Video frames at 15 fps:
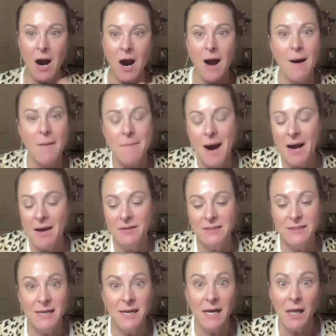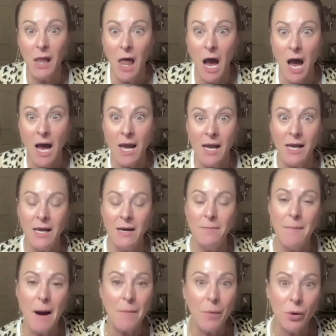I see it a lot in
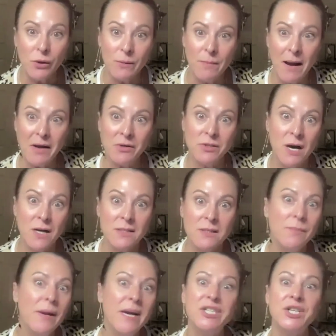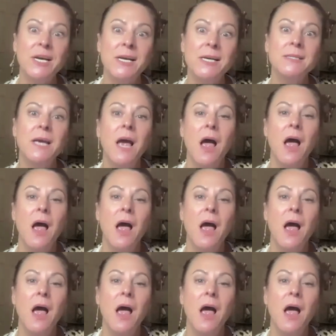my mold and mycotoxin patients.